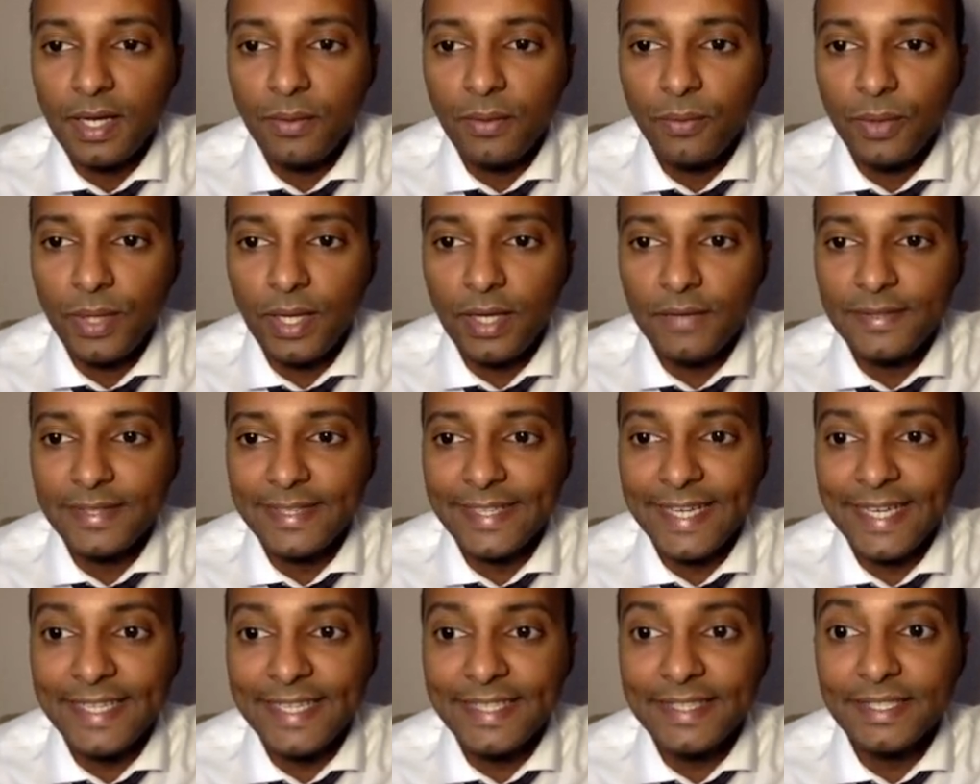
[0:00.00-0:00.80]
We have a
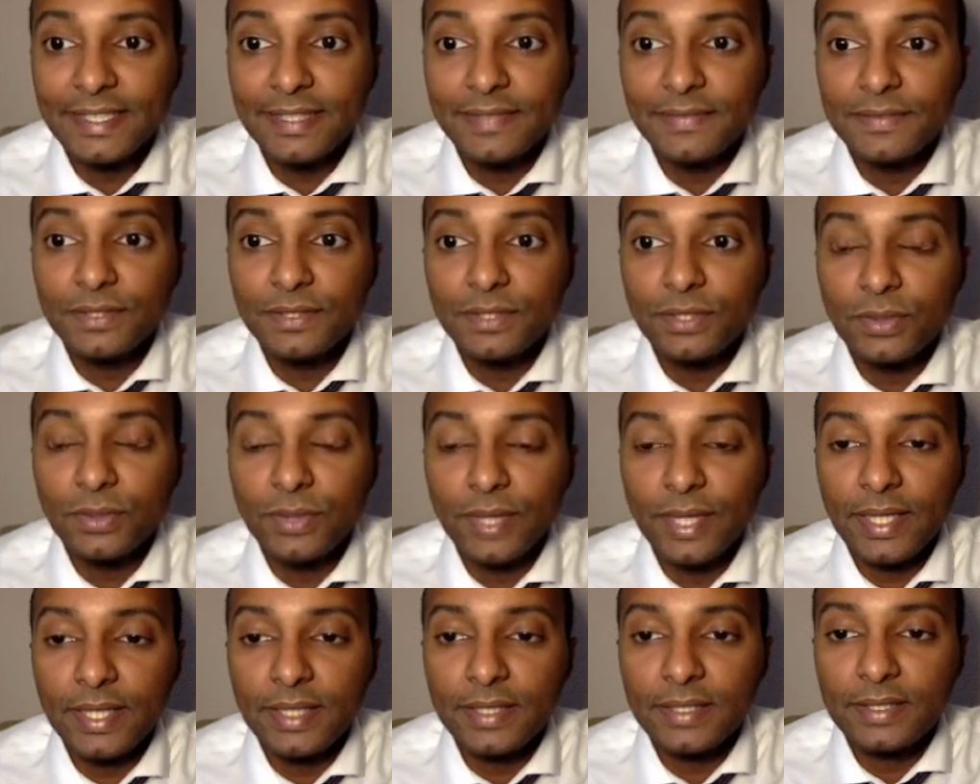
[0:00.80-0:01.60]
negative
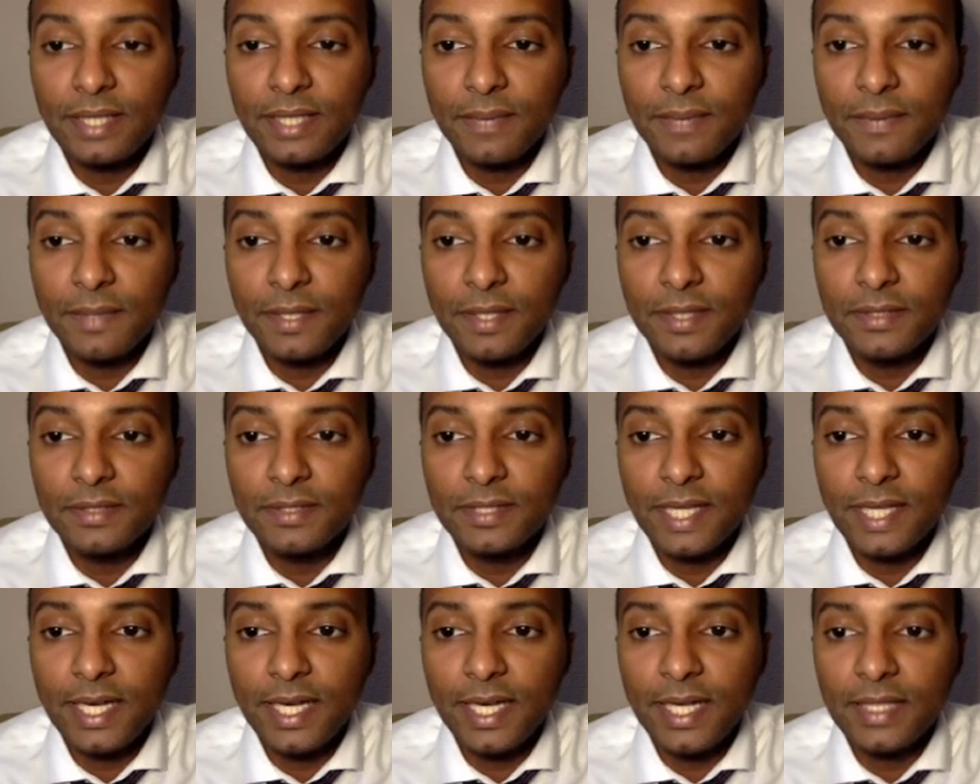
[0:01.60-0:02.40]
2x. I'm going to
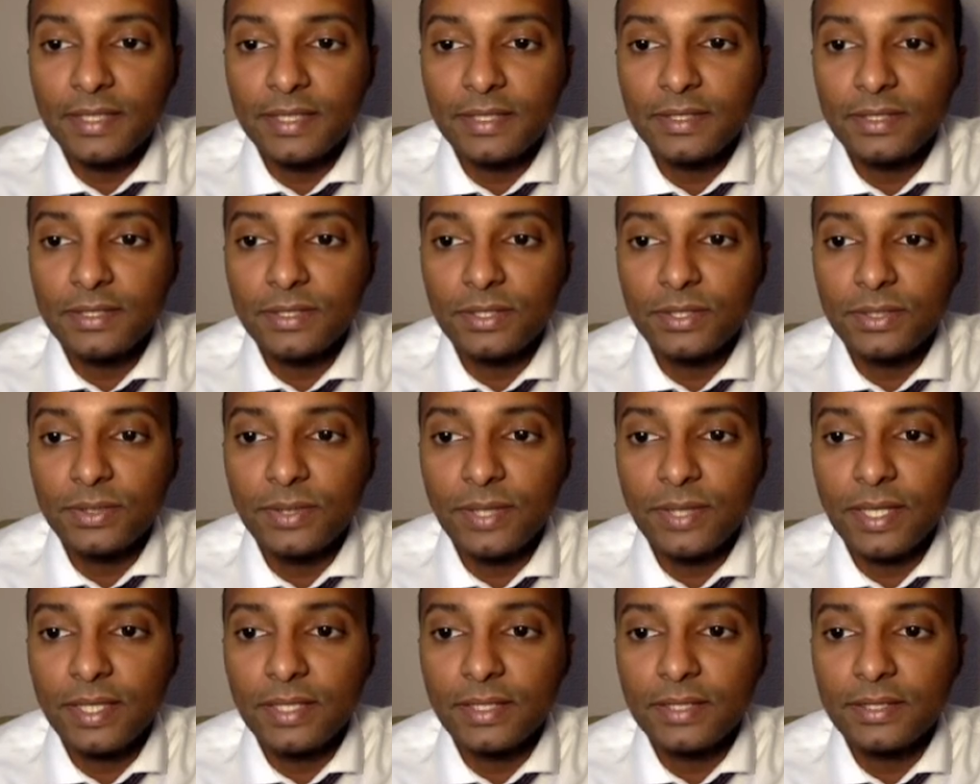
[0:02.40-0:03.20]
add
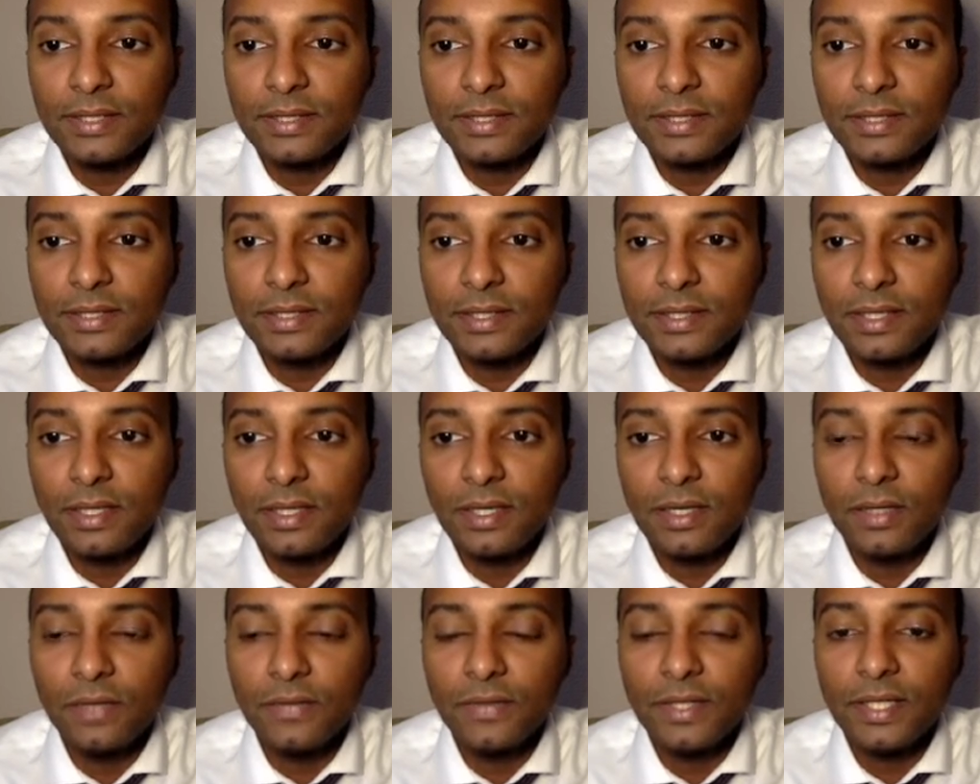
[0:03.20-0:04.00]
2x
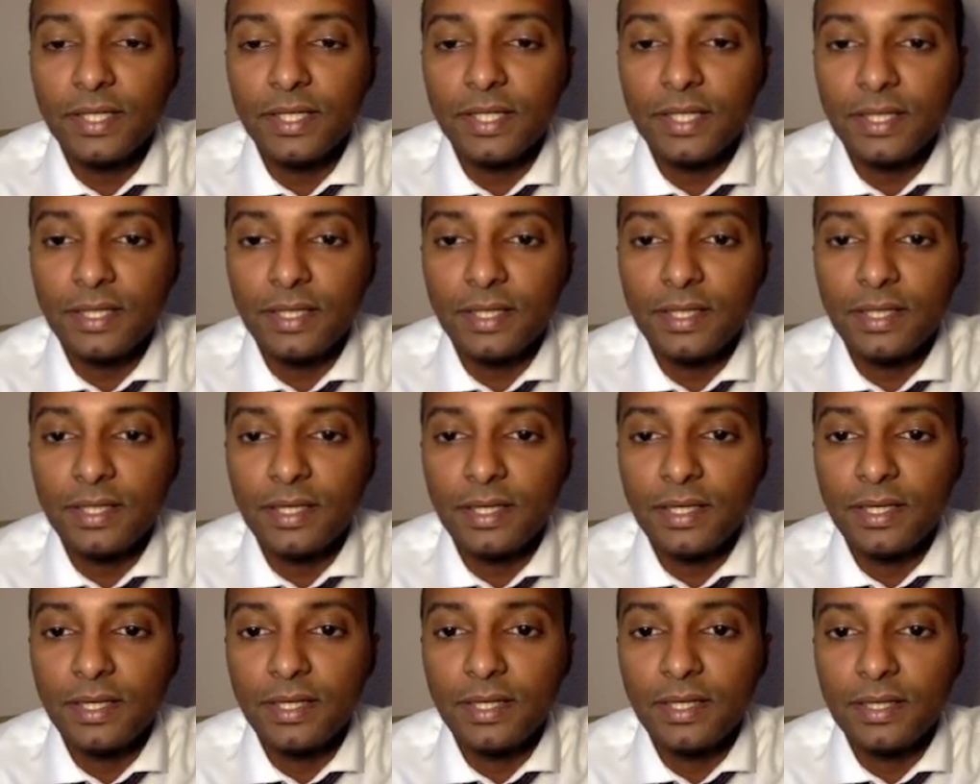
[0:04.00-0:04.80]
over here
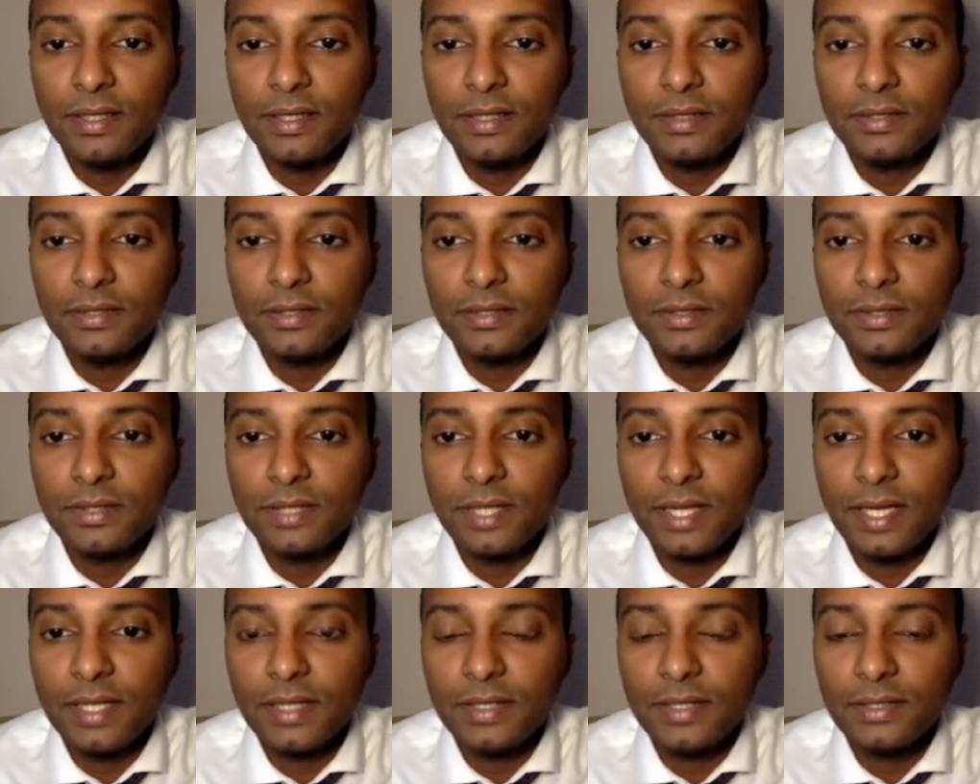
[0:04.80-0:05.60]

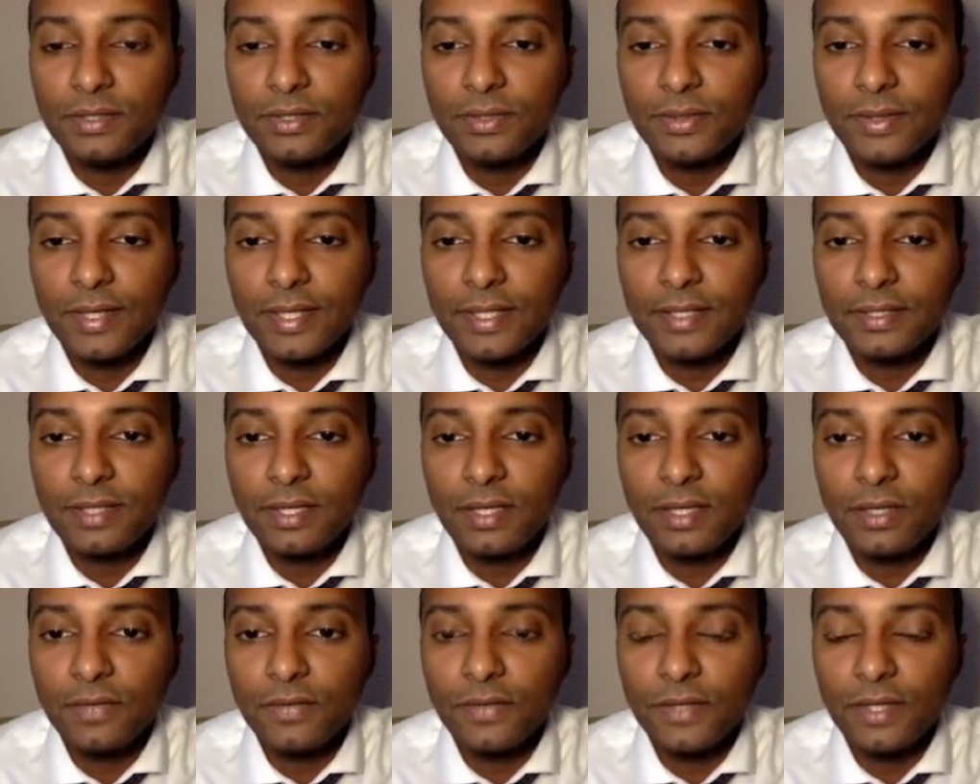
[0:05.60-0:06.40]
and 2x
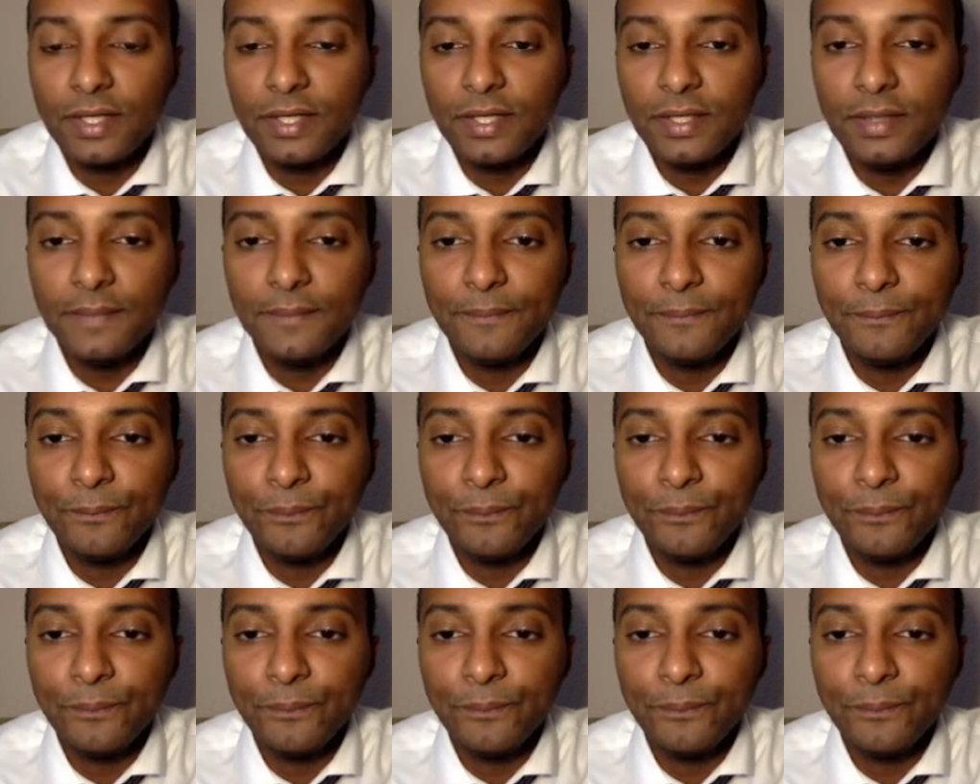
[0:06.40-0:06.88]
over here.